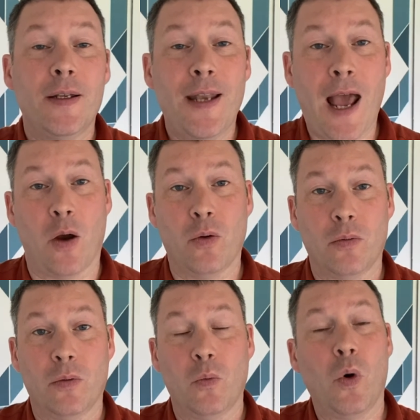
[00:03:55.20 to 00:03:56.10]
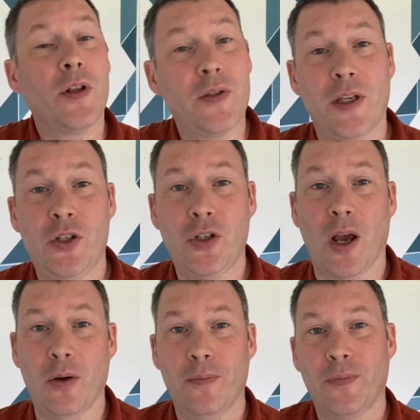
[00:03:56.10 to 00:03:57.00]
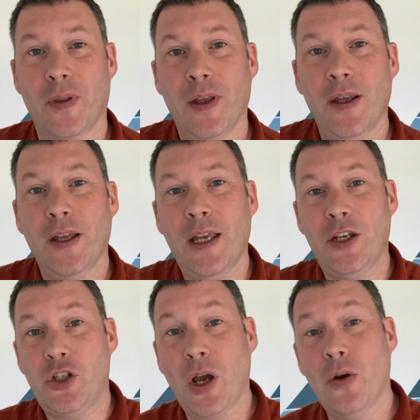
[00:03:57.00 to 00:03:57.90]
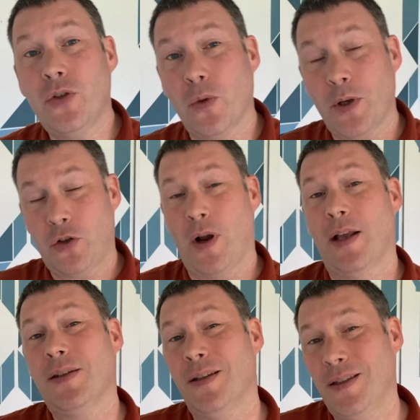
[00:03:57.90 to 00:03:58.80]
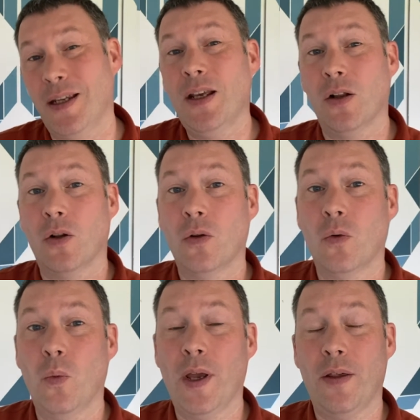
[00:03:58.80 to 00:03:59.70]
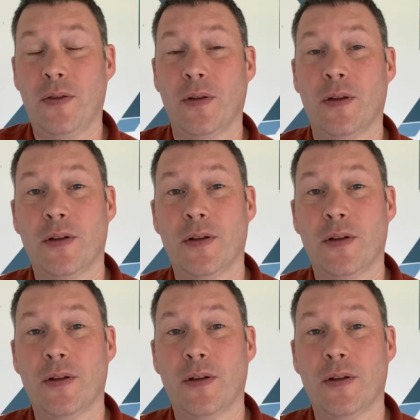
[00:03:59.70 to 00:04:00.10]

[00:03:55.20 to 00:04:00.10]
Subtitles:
Now, what does this show? It shows that we're trying to deal with